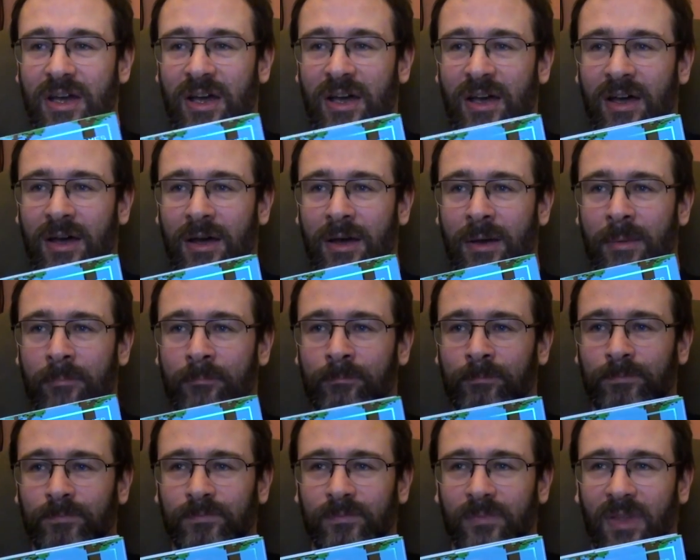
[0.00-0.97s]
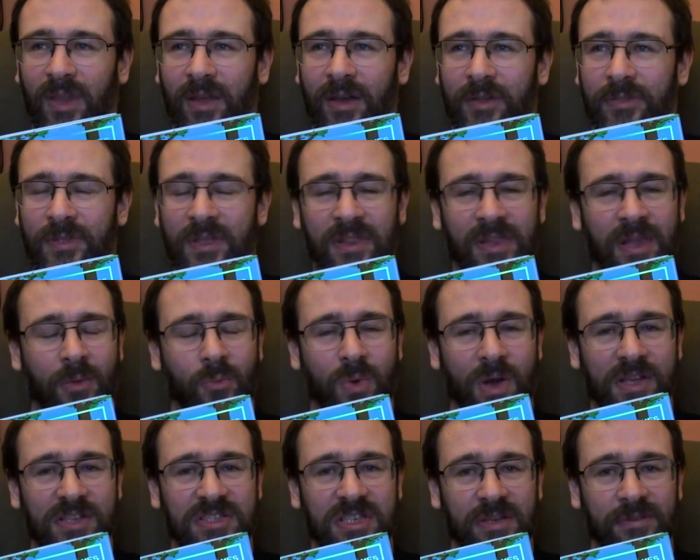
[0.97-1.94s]
Um, I think they're
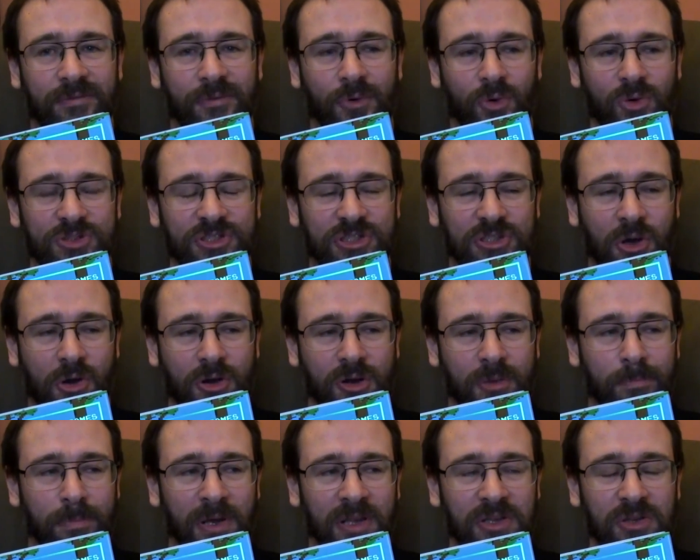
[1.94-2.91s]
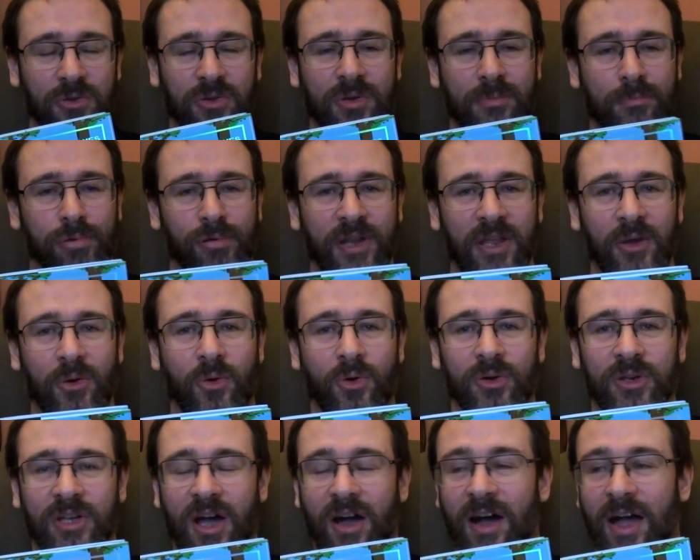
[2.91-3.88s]
waiting for stock, but you can
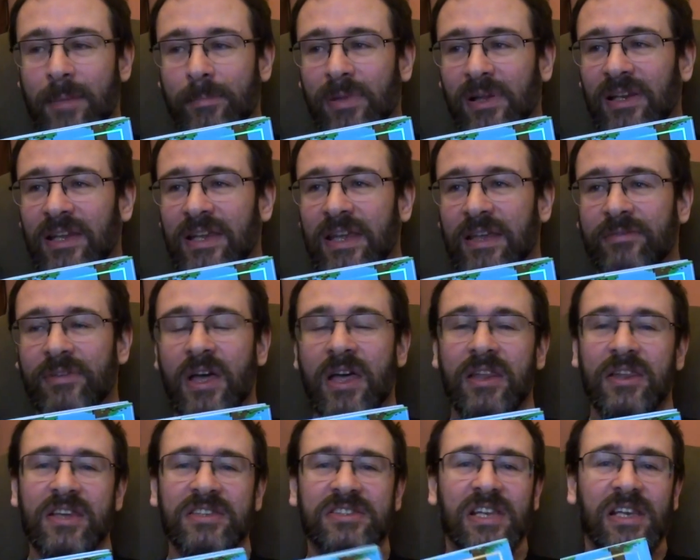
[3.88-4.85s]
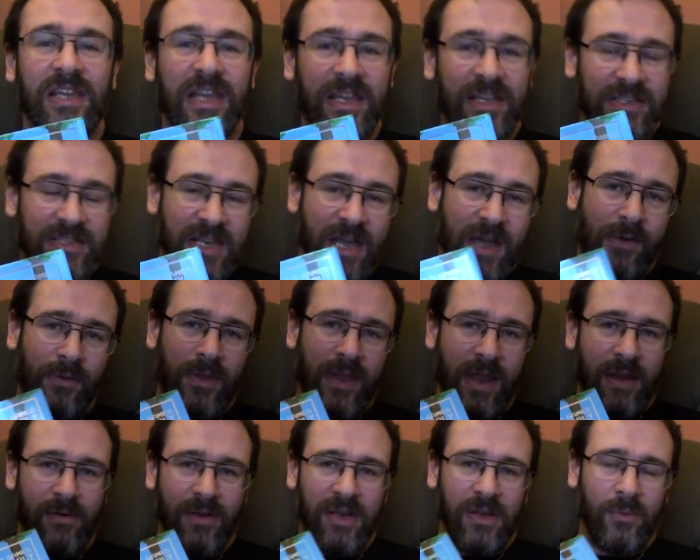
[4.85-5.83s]
pre-order, I believe. There's a link down
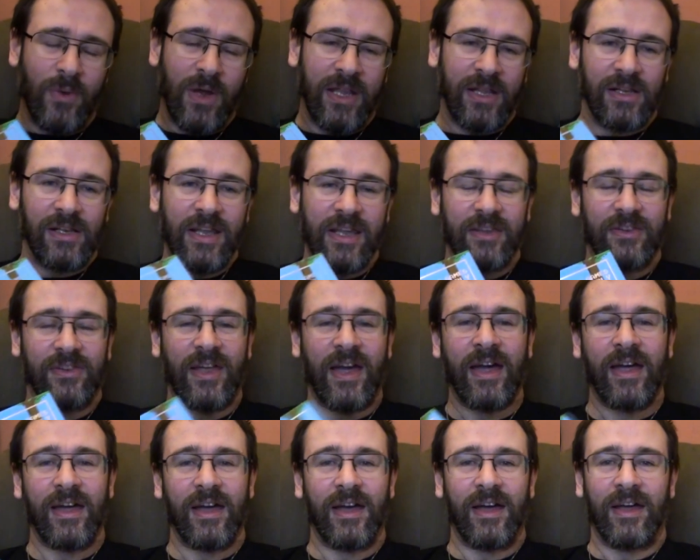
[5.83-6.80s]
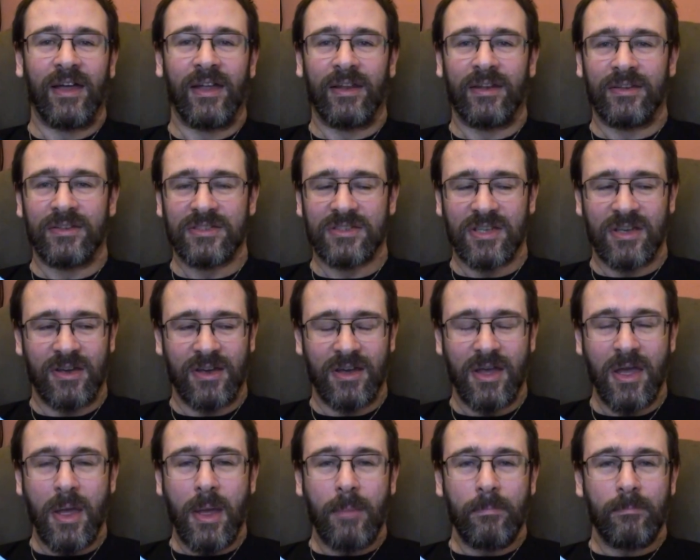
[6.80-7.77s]
there anyway. Click that and uh,